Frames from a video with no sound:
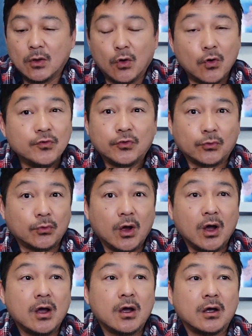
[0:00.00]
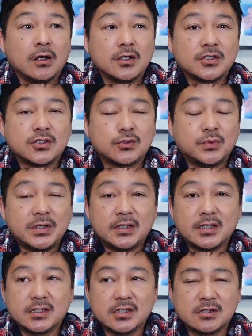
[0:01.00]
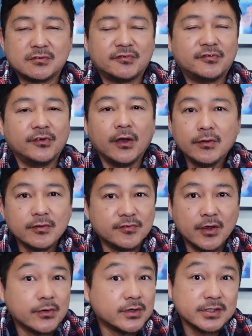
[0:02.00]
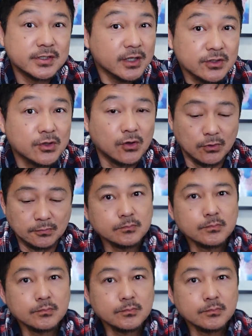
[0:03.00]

Overall, sweetness is very, very subtle.